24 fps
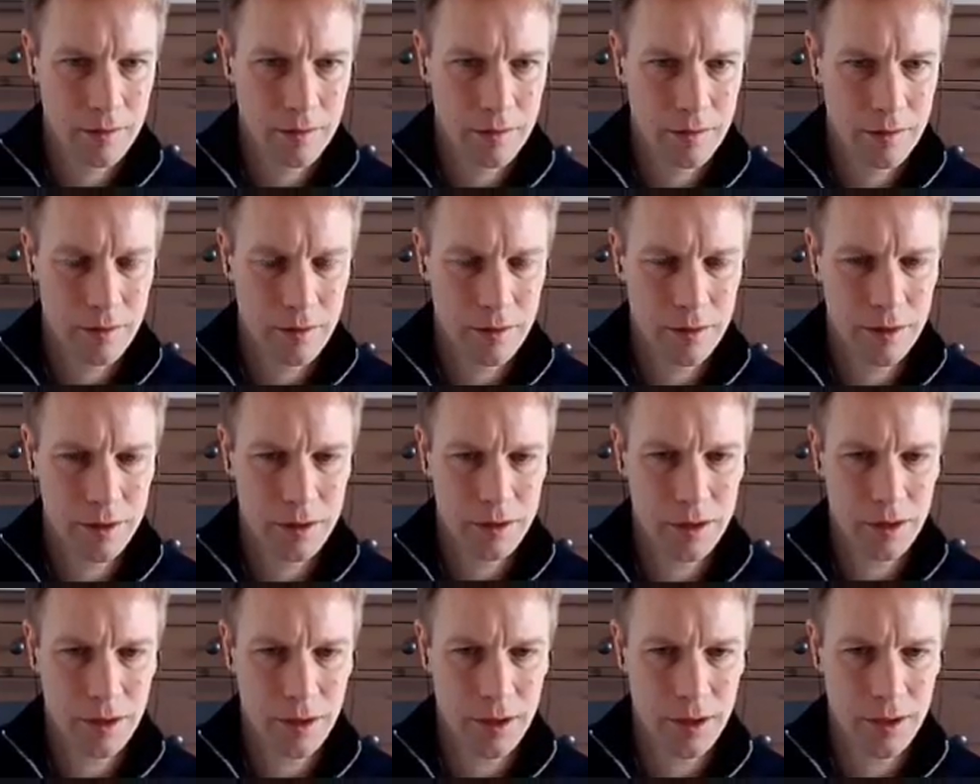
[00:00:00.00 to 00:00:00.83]
So just
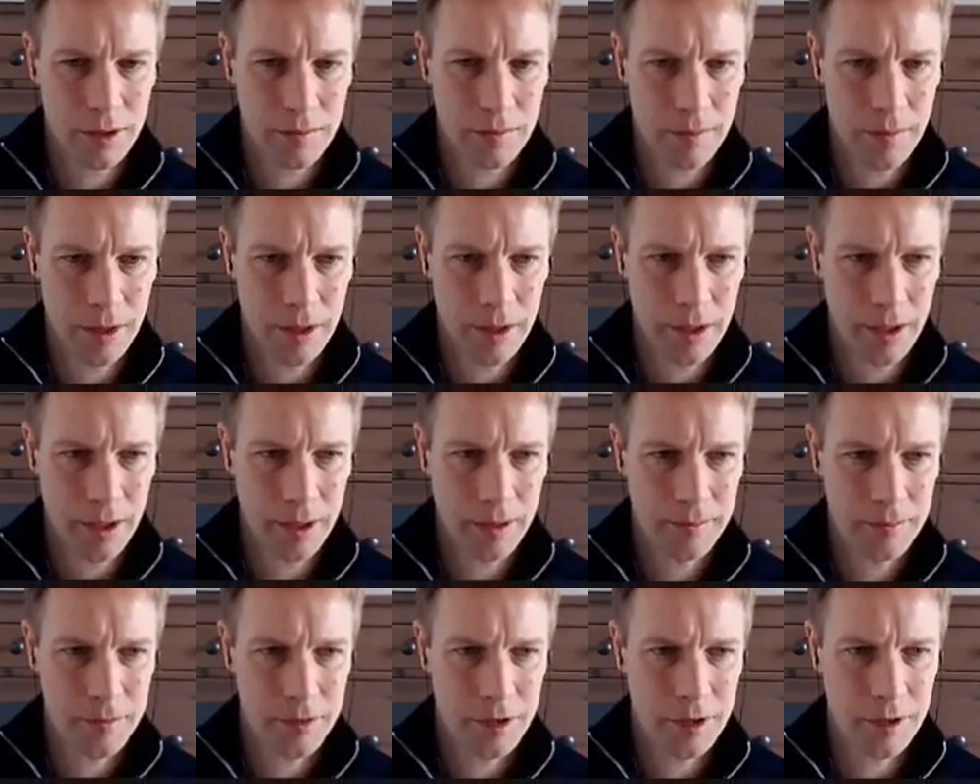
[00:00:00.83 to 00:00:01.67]
say, make it
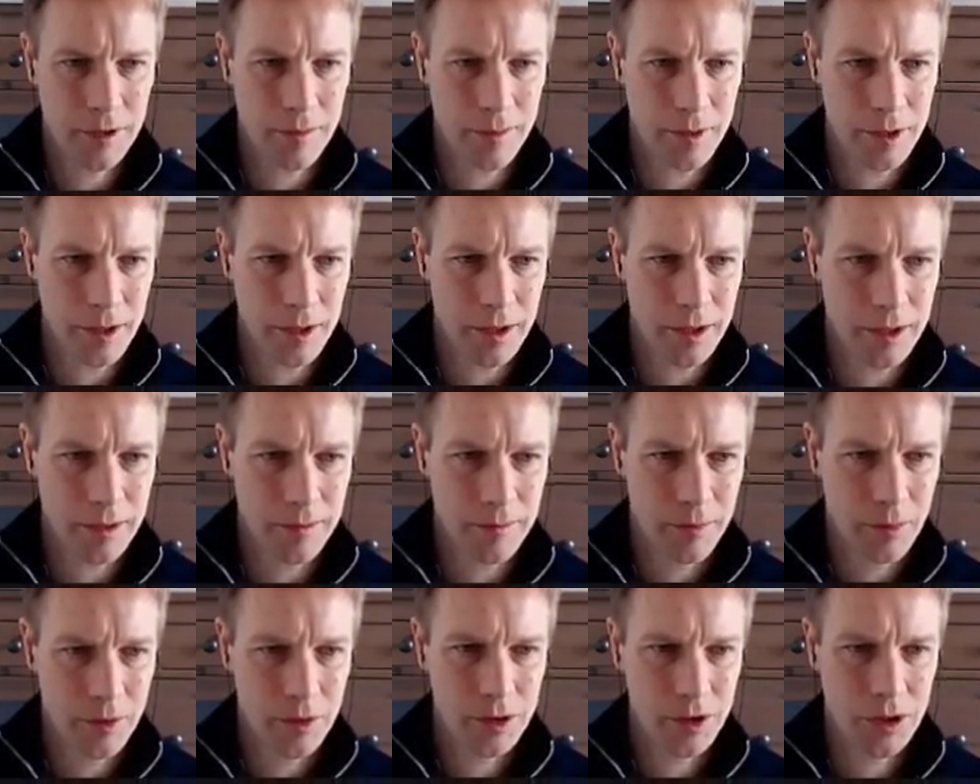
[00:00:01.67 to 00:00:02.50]
empty at the beginning,
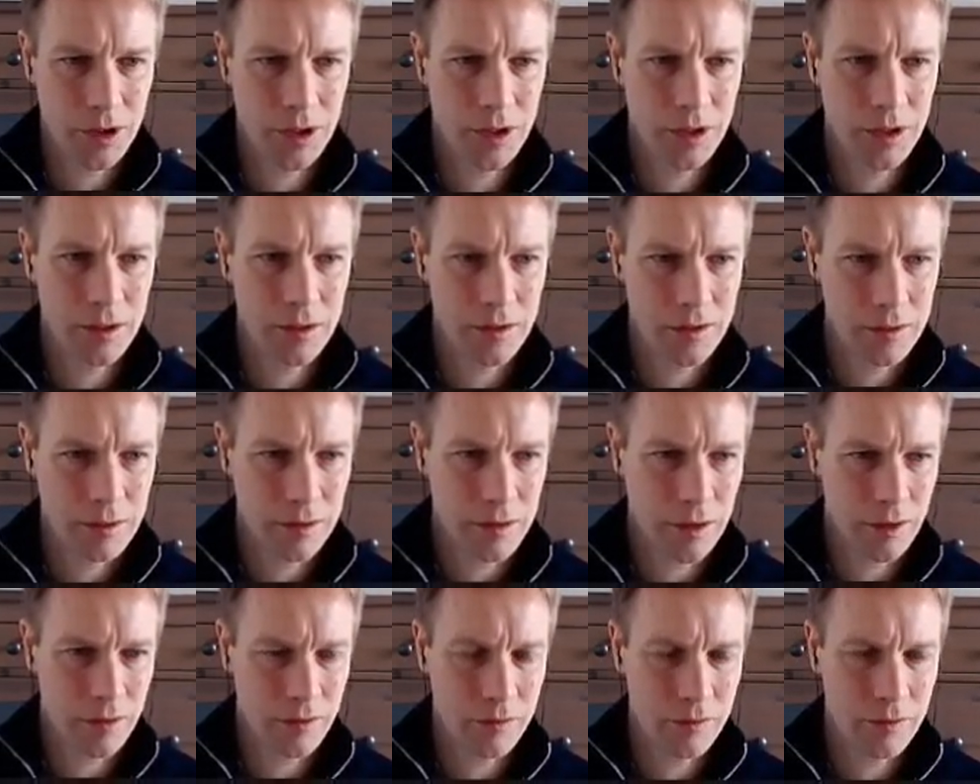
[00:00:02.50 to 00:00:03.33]
push in
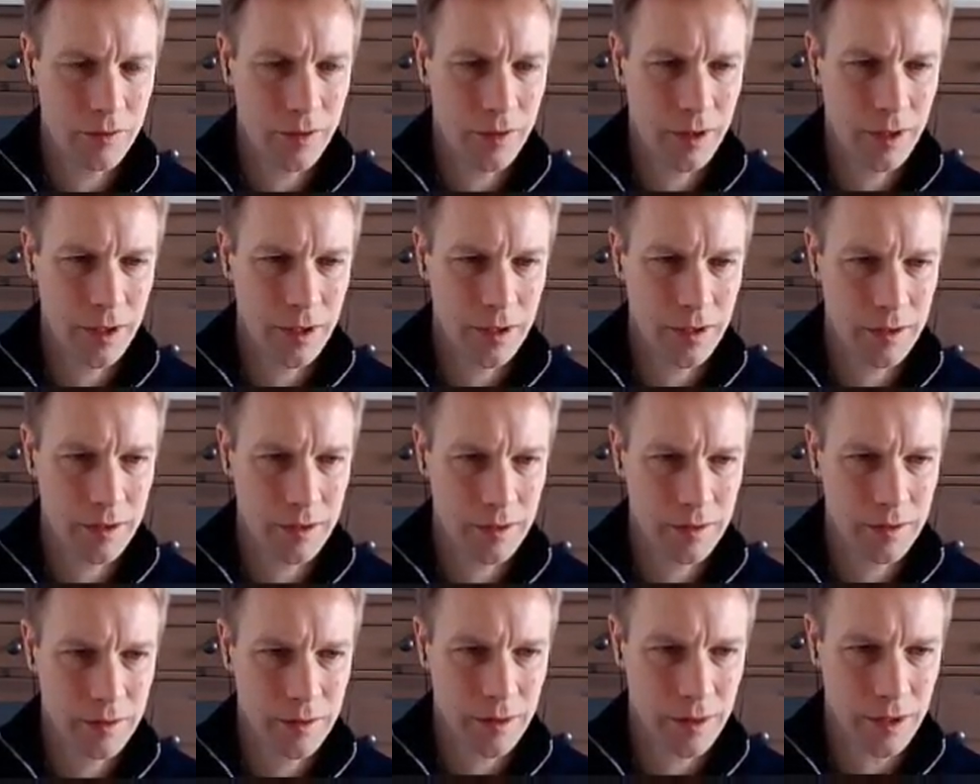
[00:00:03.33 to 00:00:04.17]
128
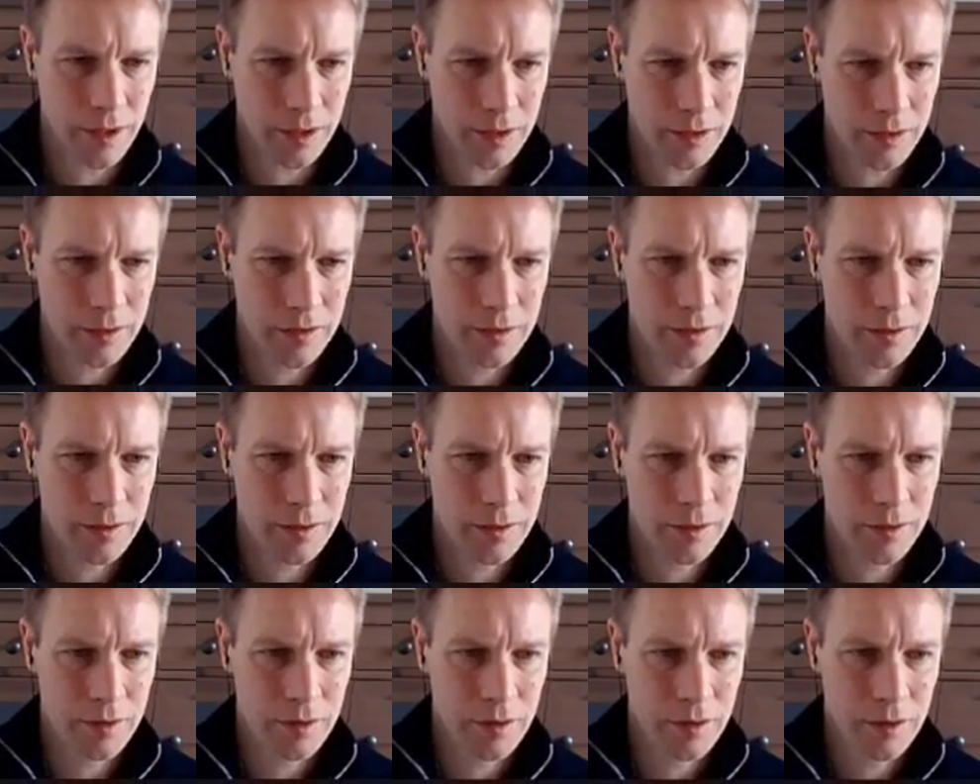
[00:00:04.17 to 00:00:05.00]
things,
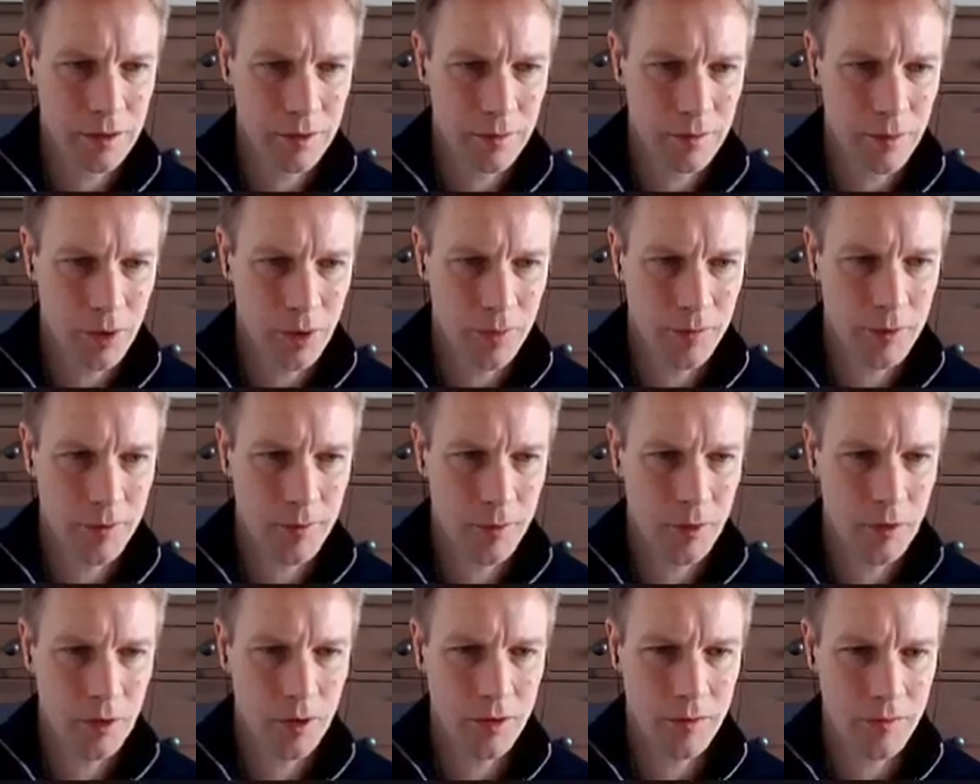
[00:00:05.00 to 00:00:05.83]
pop them
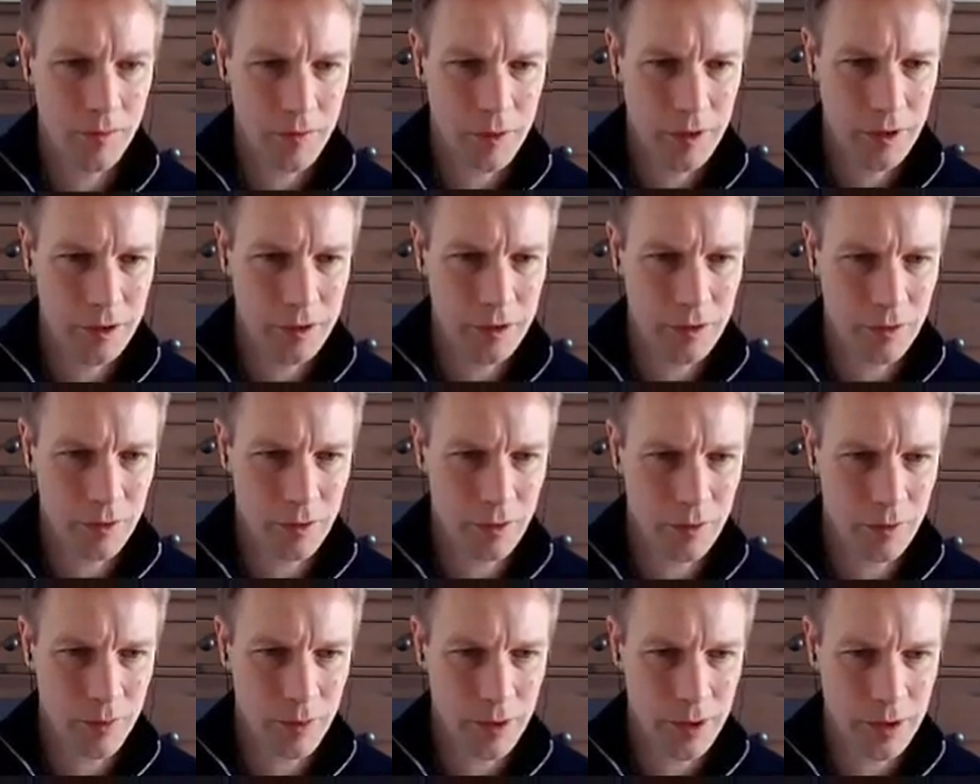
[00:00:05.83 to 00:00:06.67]
all off, and they should
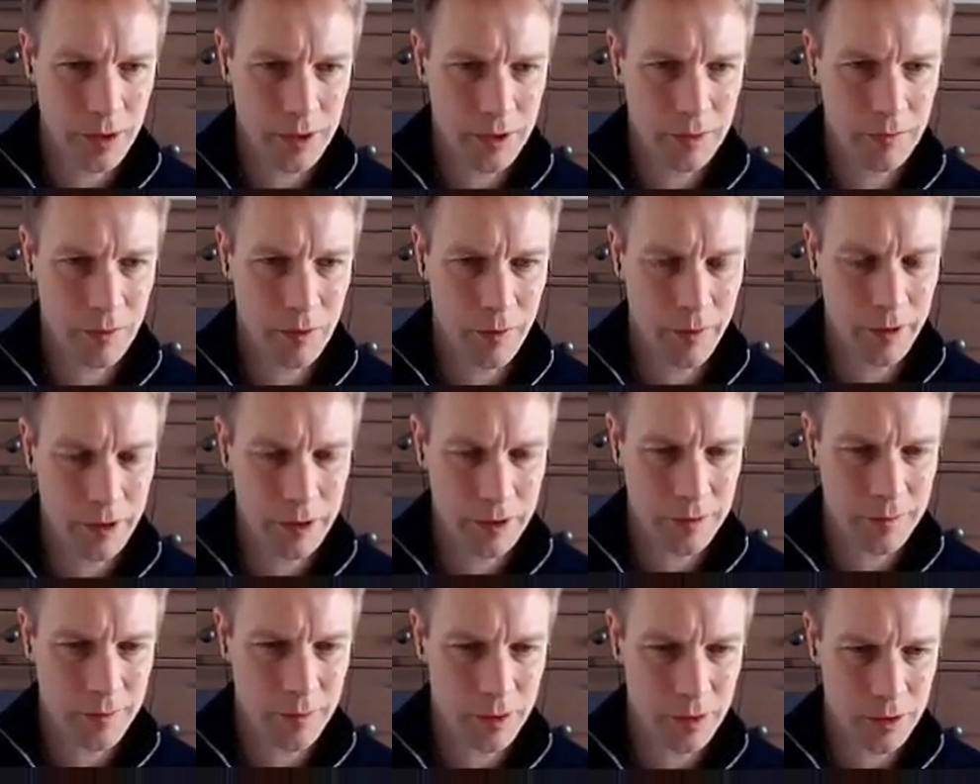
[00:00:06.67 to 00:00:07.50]
all be what we
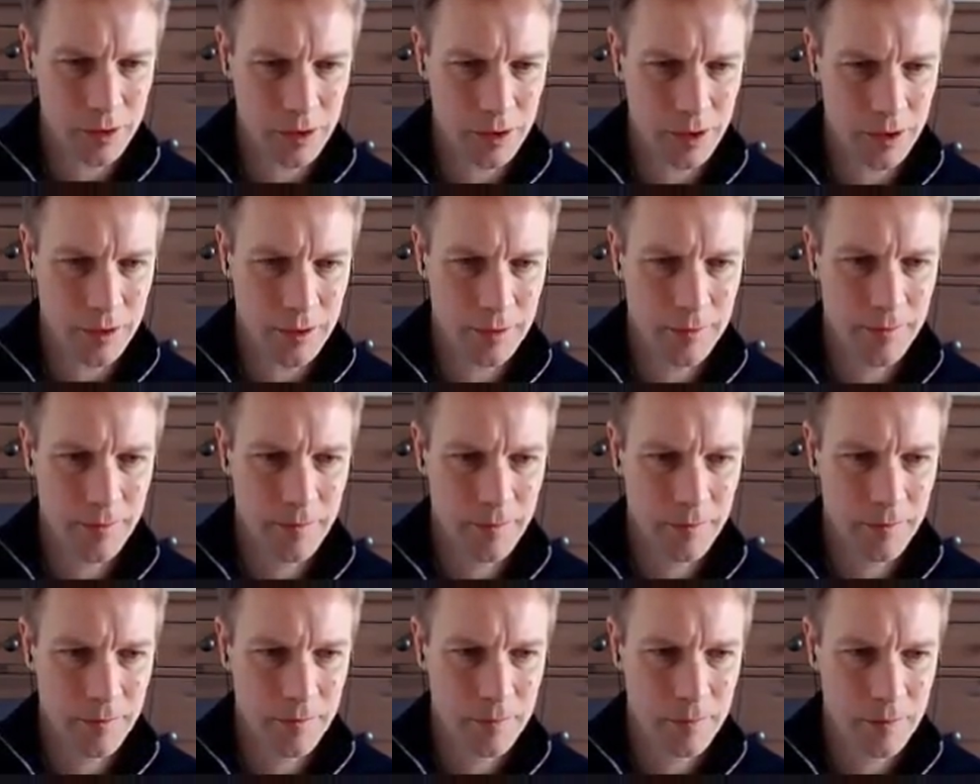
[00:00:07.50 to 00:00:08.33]
just pushed in.
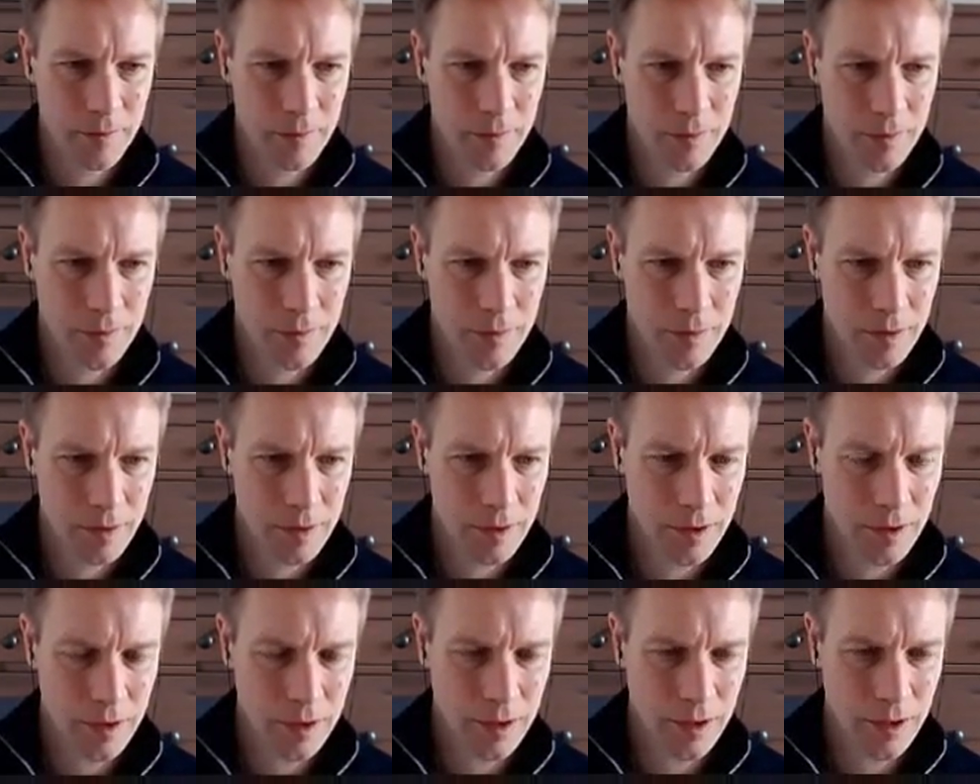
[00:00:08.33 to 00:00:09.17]

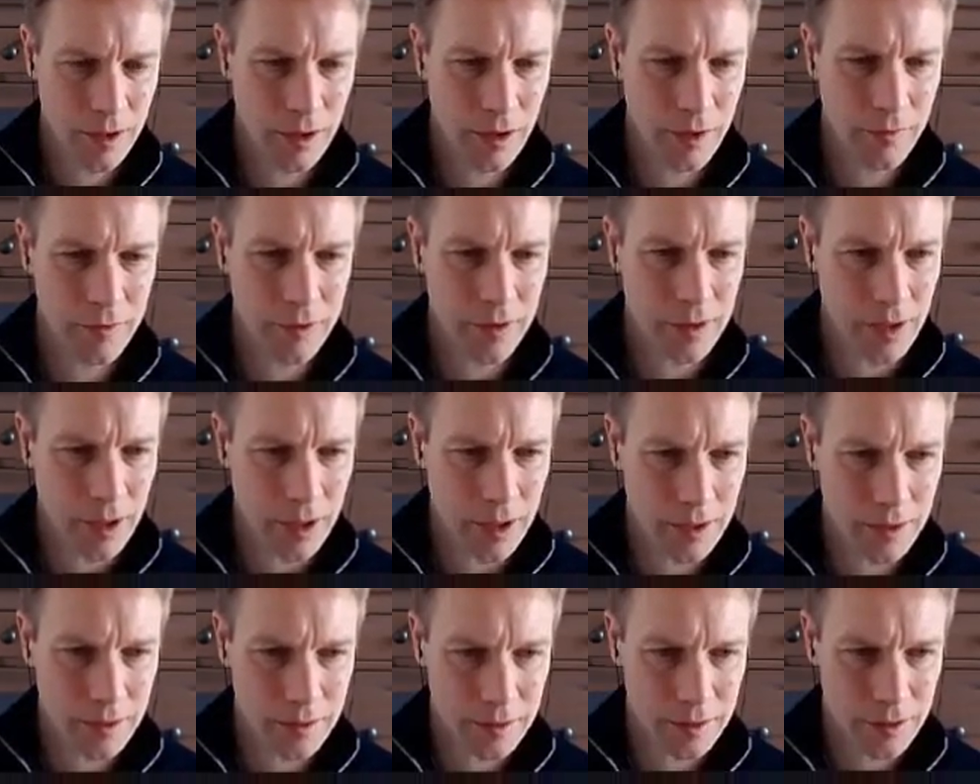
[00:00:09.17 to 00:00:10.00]
And then after
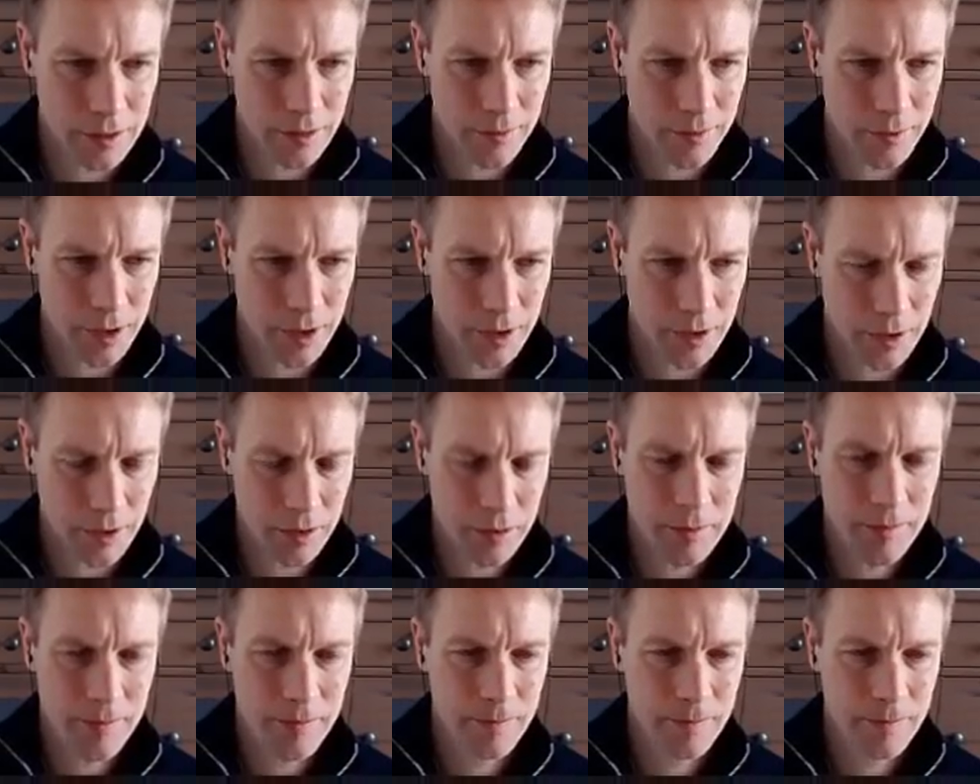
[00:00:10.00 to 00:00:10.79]
that, there should be a none.